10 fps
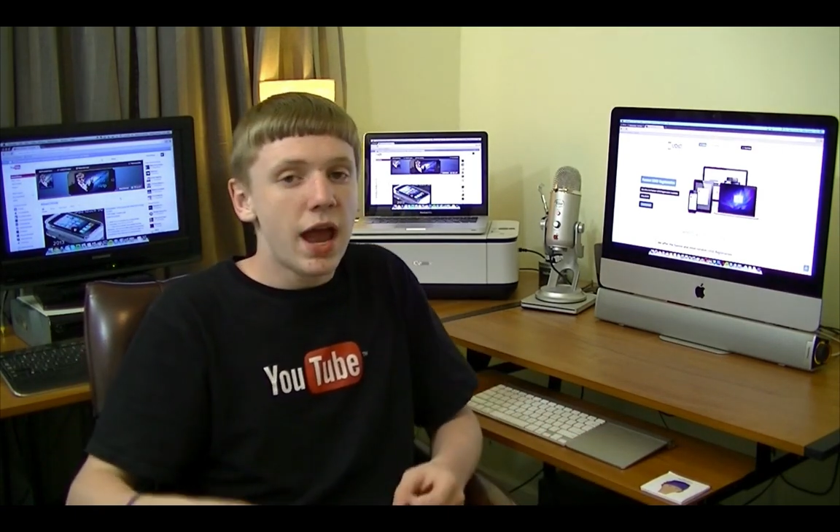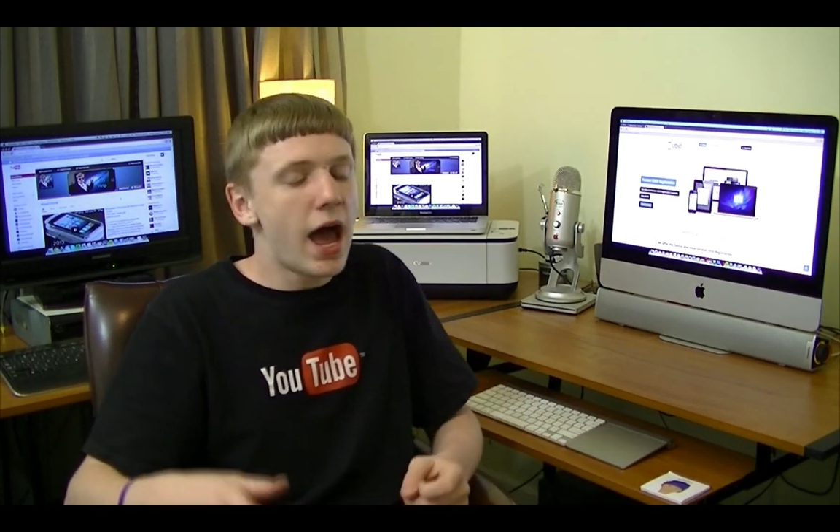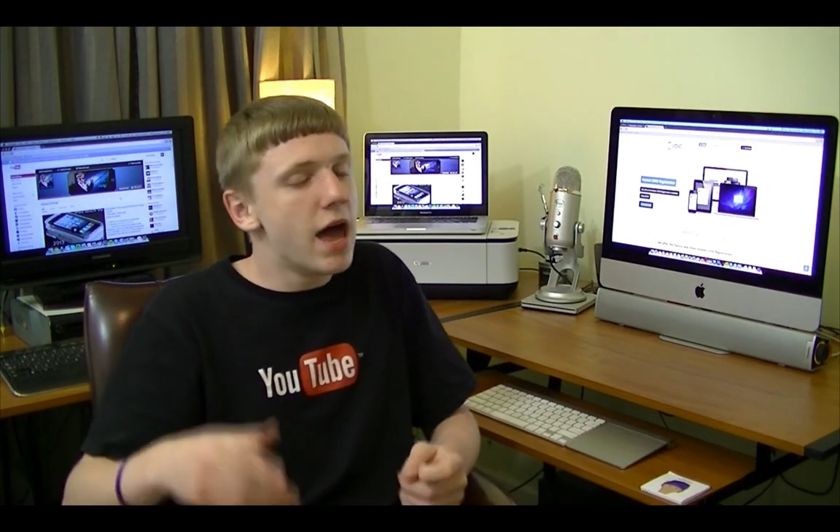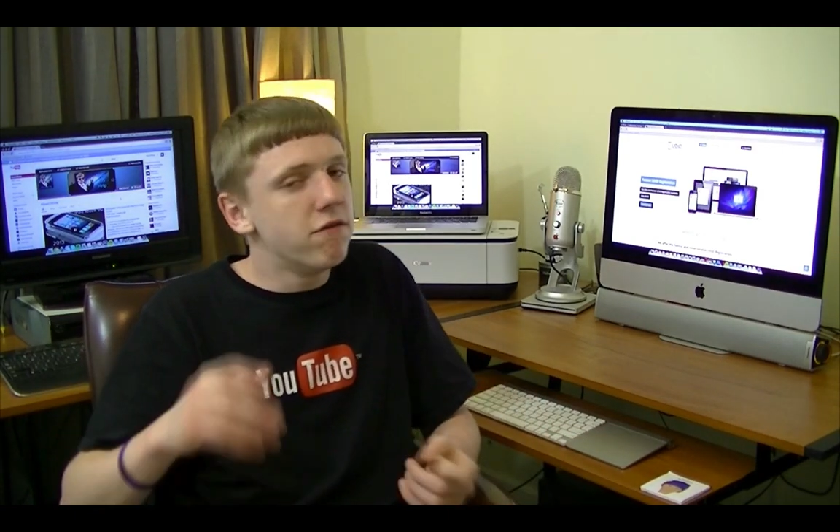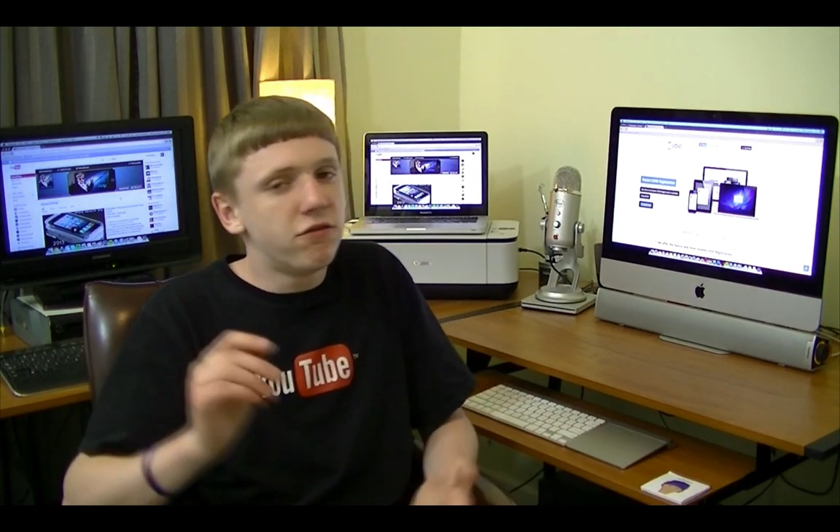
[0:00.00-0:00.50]

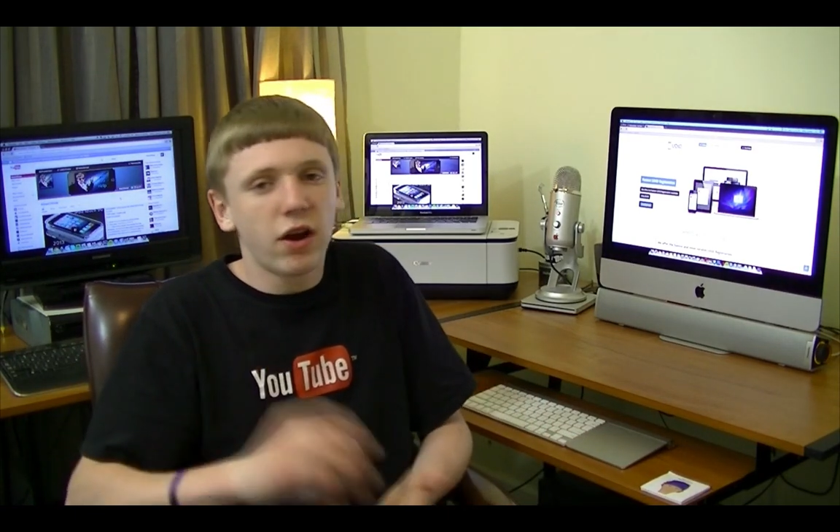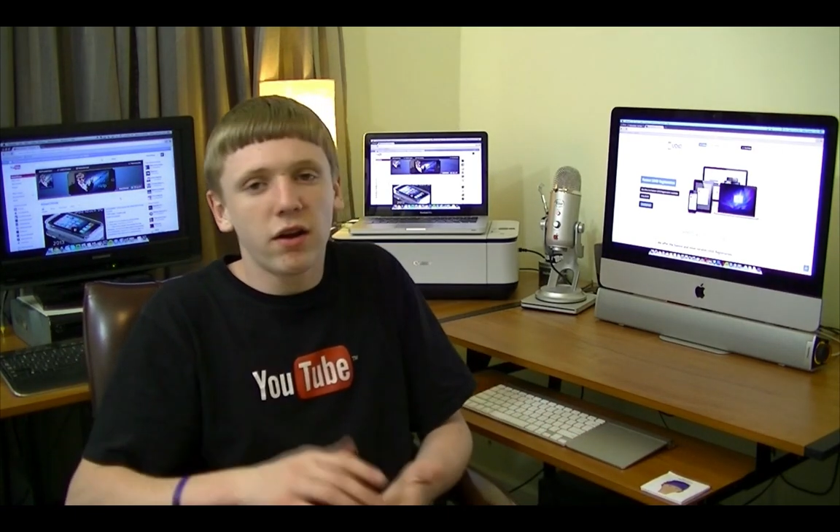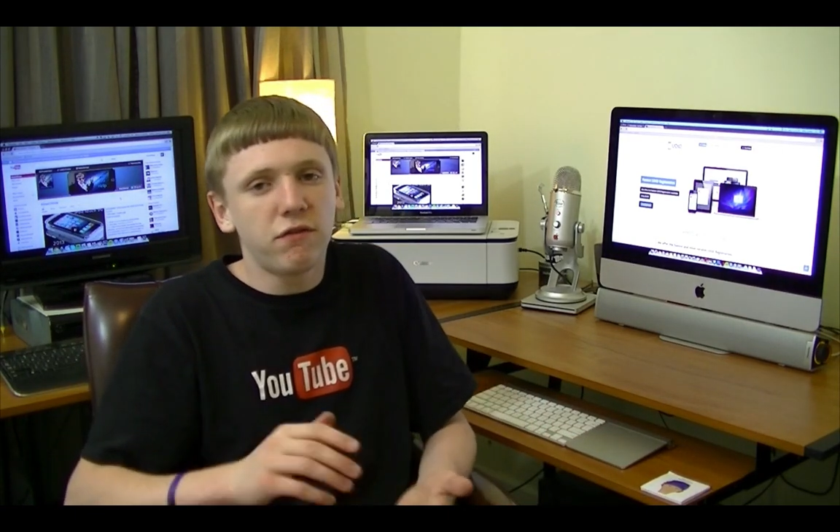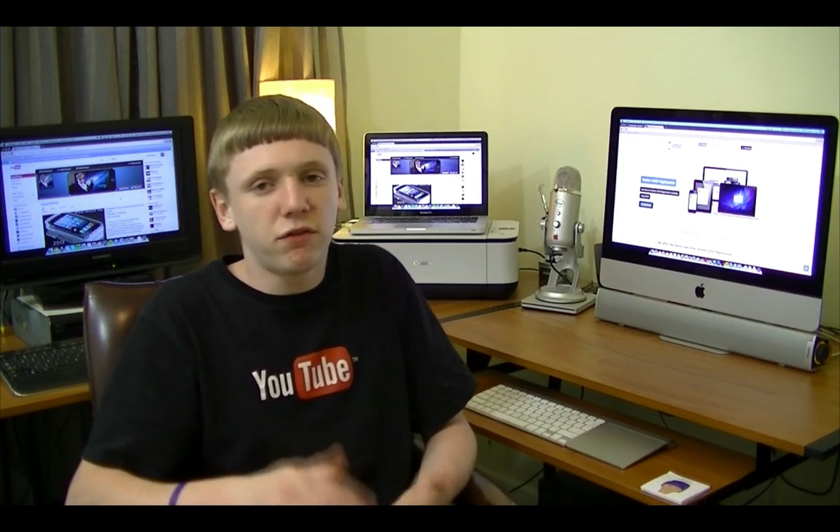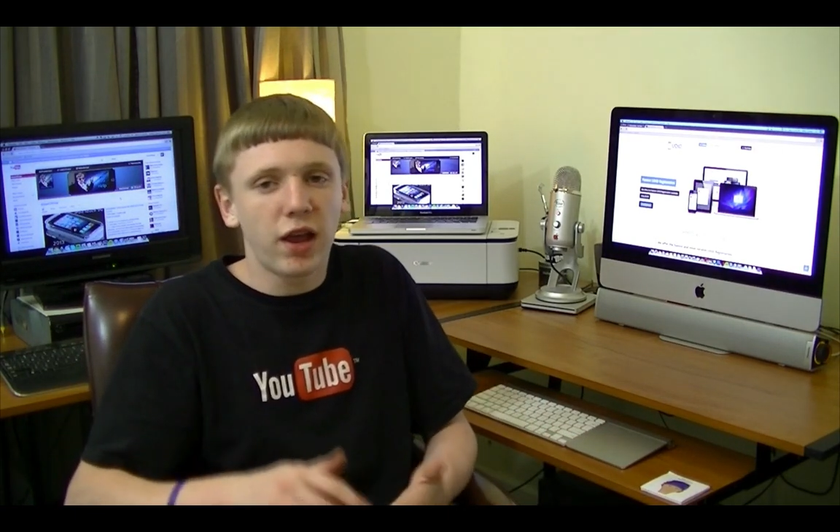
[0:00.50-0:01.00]
And
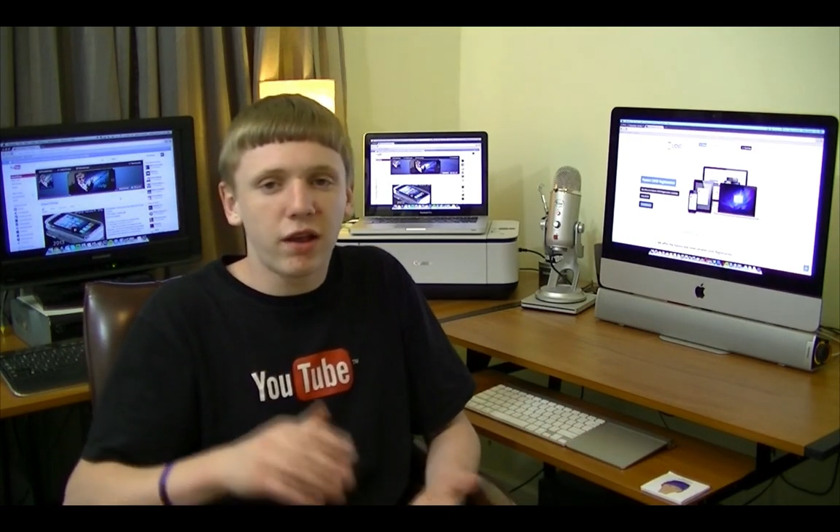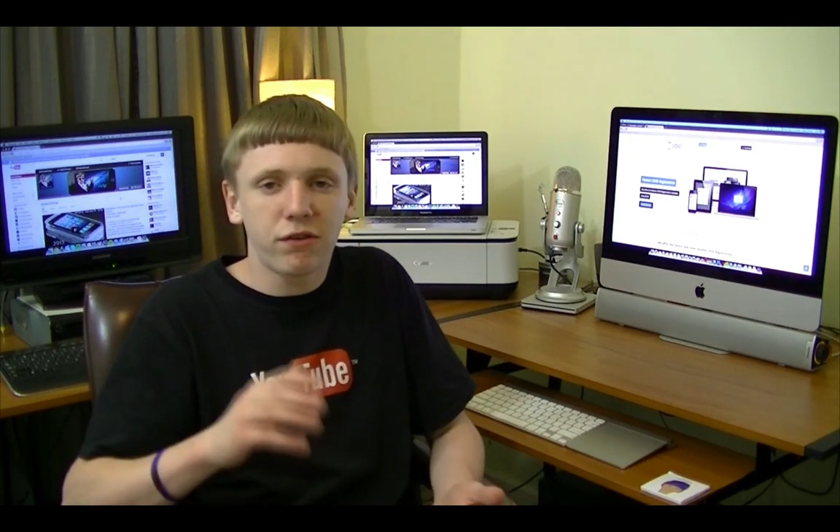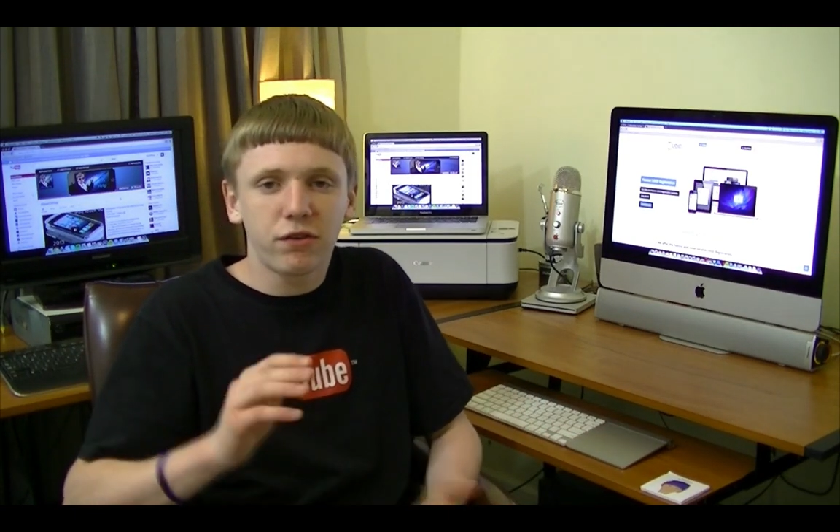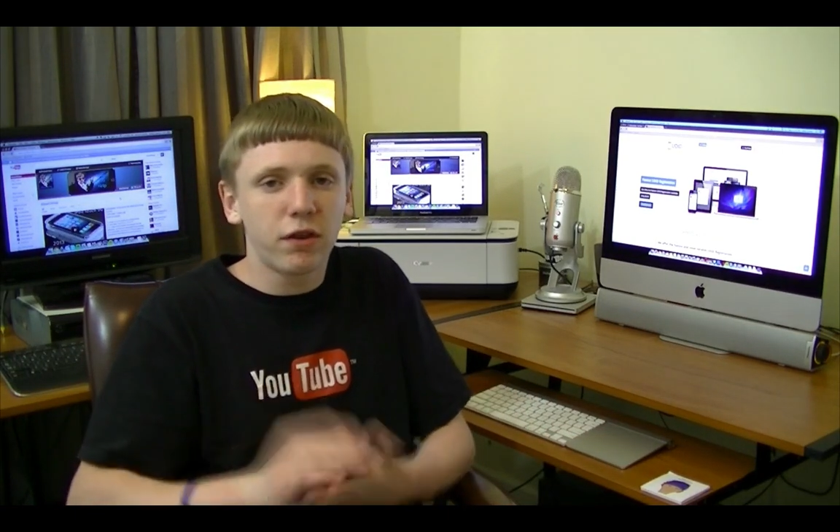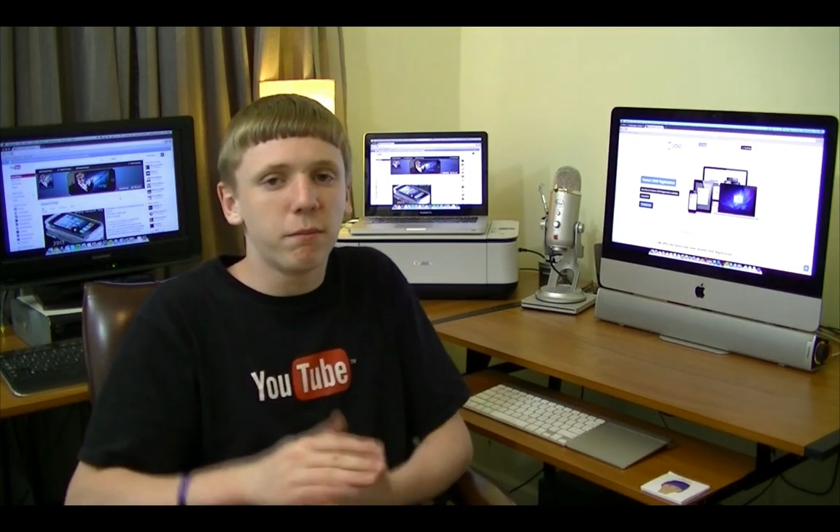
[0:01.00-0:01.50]
very
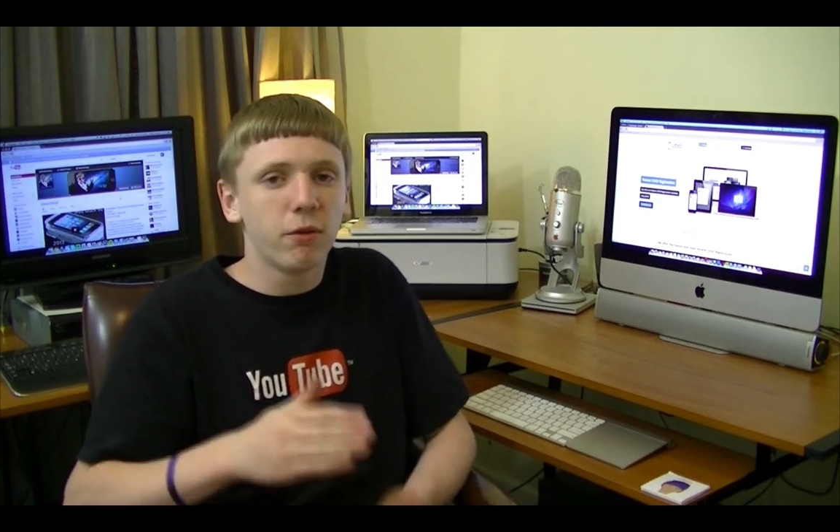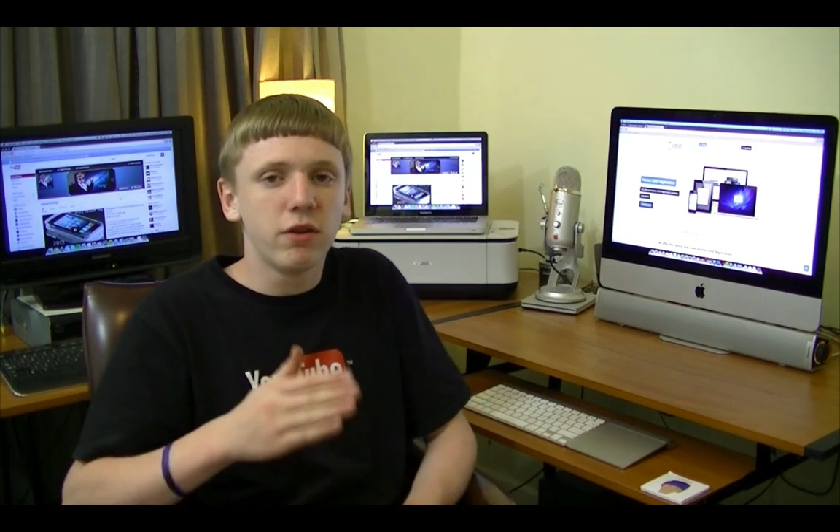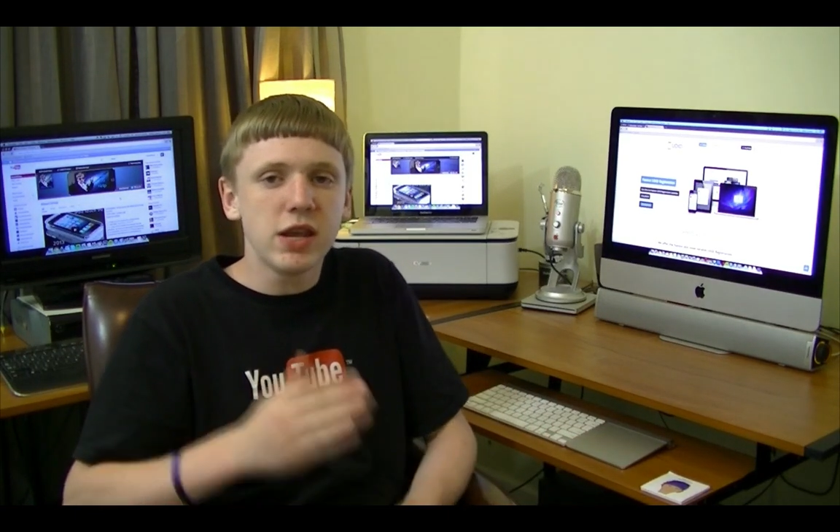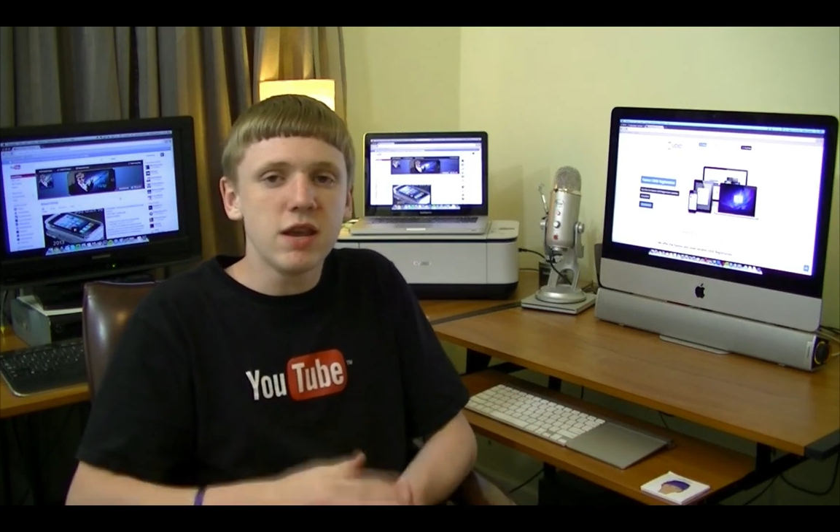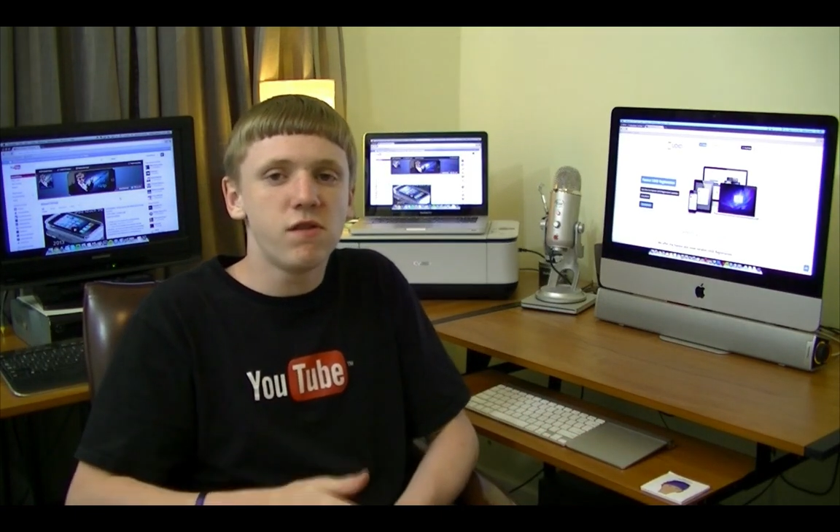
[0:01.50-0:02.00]
fast, simple,
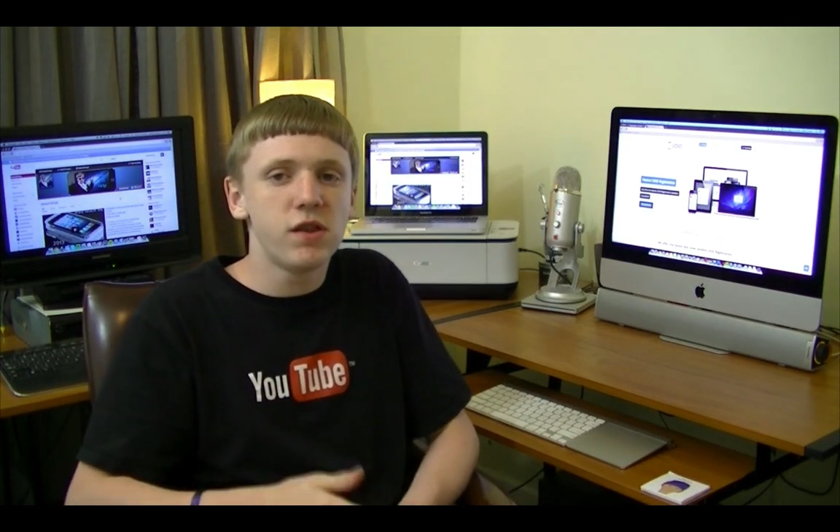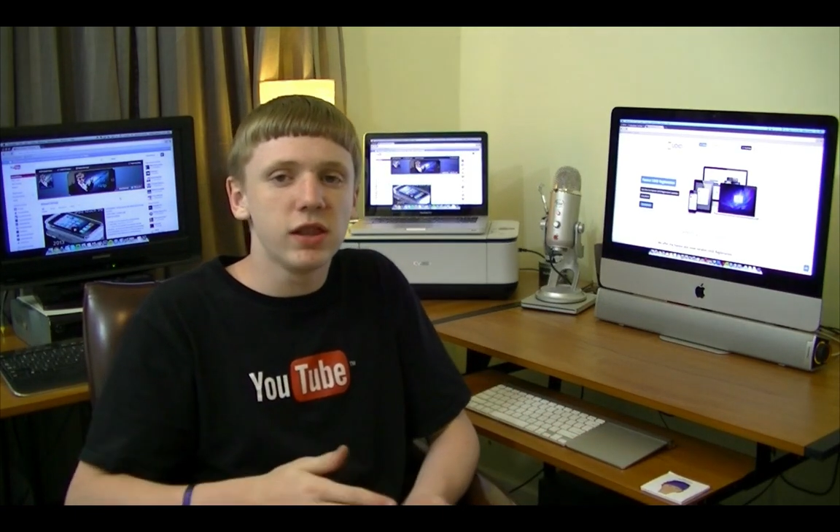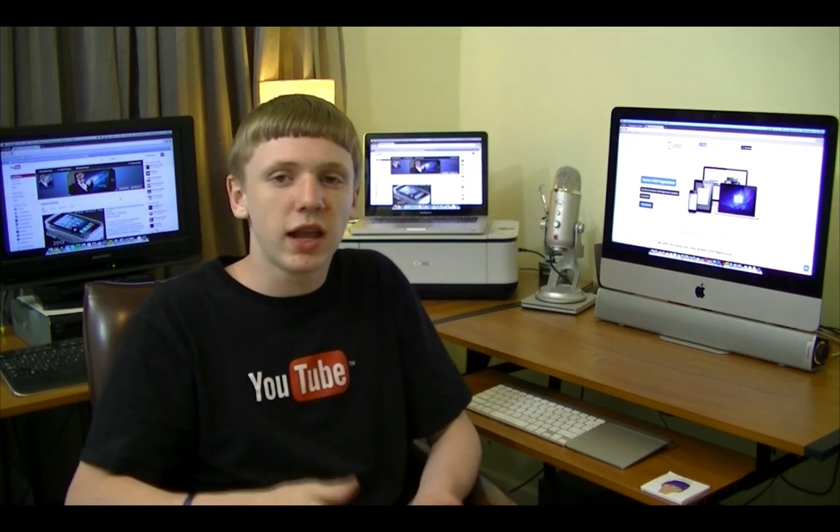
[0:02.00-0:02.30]
and easy.